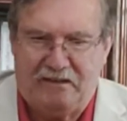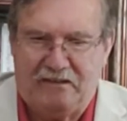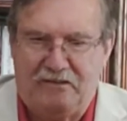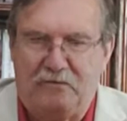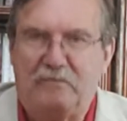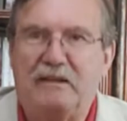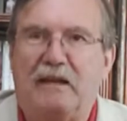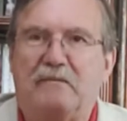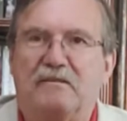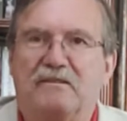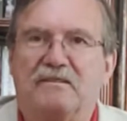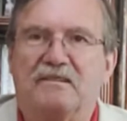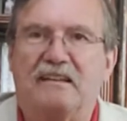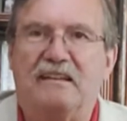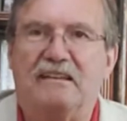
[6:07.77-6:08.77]
You'll be able to
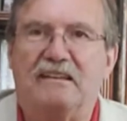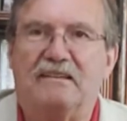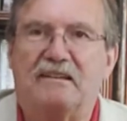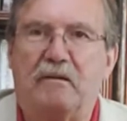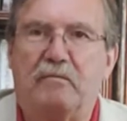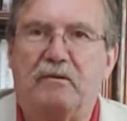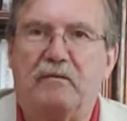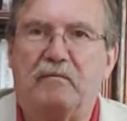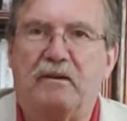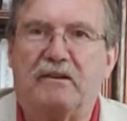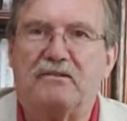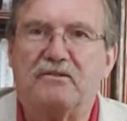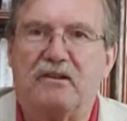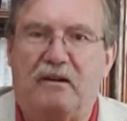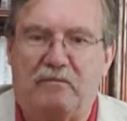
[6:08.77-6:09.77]
see this. I'll put a
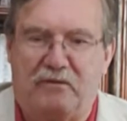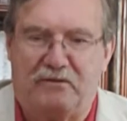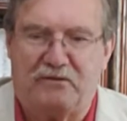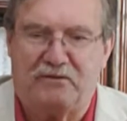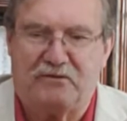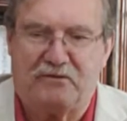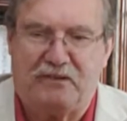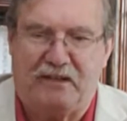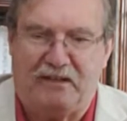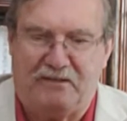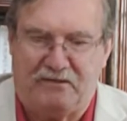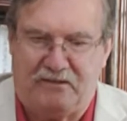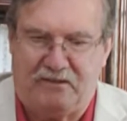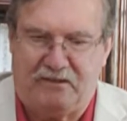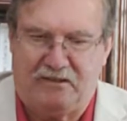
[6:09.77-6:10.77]
picture up on the screen
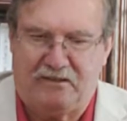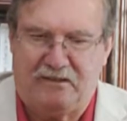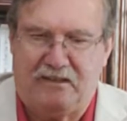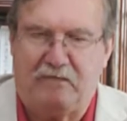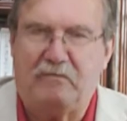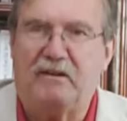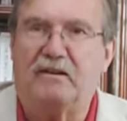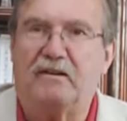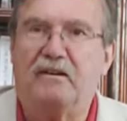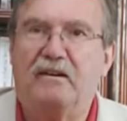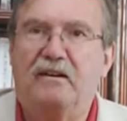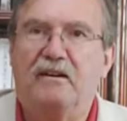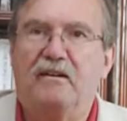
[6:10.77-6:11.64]
so you can see it better.